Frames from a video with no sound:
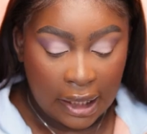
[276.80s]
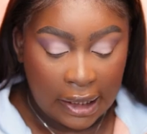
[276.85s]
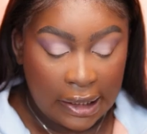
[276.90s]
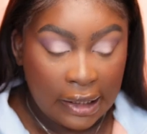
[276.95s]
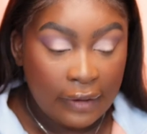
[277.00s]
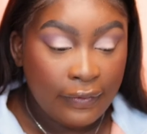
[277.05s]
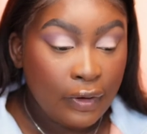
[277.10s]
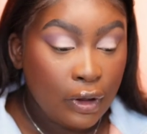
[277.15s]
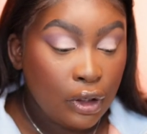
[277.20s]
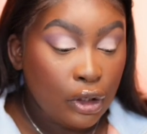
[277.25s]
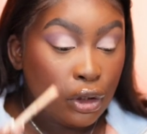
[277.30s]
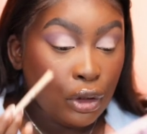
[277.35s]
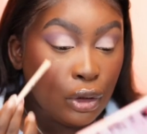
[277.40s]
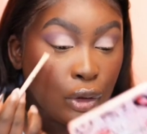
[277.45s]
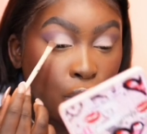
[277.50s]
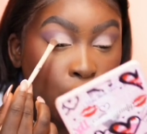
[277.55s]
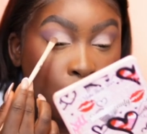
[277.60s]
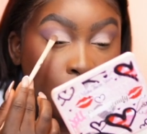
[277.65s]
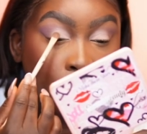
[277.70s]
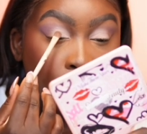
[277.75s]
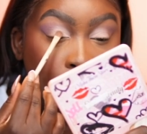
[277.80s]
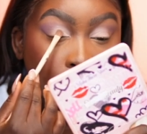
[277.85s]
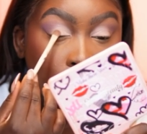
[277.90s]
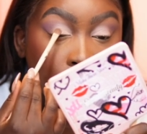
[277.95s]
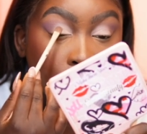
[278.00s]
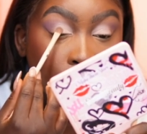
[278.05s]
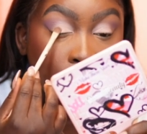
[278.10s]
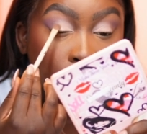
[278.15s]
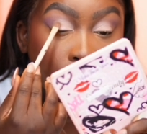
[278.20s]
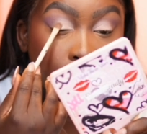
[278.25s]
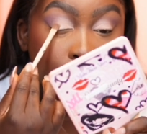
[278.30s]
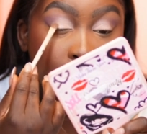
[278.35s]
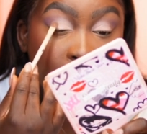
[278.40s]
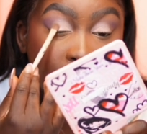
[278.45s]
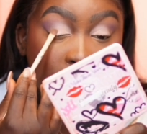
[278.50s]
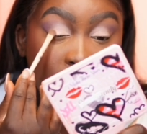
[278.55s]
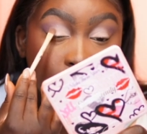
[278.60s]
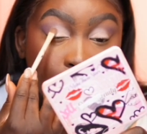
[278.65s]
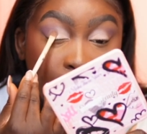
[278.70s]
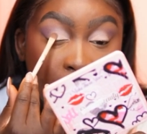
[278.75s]
giving you
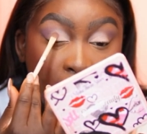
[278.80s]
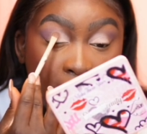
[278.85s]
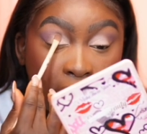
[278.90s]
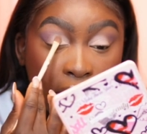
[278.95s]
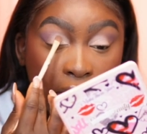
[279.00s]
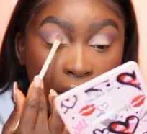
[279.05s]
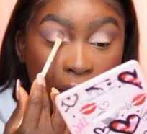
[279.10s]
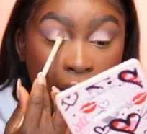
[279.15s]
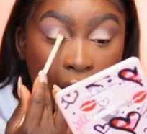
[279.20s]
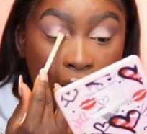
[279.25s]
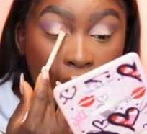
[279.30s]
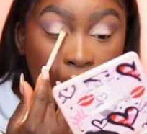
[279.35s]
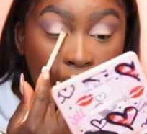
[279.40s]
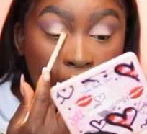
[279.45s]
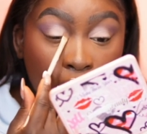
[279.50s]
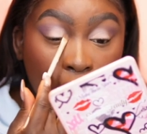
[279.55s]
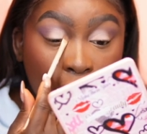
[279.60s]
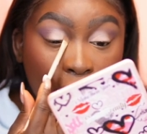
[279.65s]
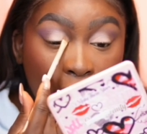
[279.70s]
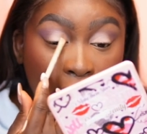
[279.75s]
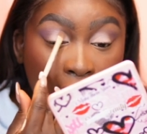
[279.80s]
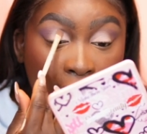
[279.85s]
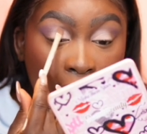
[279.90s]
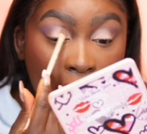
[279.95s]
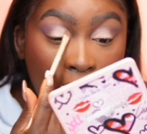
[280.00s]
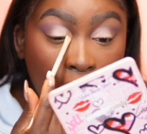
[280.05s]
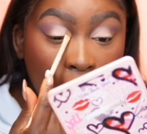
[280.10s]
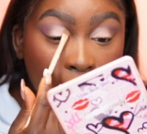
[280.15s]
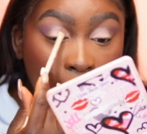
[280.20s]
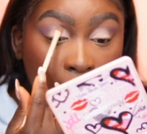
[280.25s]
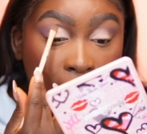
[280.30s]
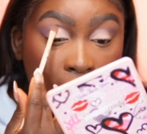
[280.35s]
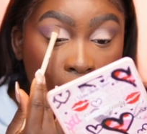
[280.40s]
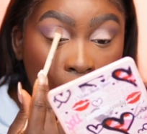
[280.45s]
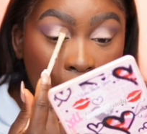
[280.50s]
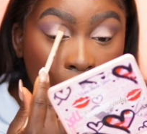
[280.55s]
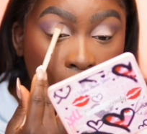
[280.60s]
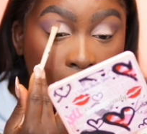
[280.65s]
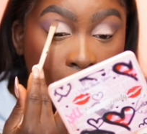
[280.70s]
blendability, they're giving you pigment.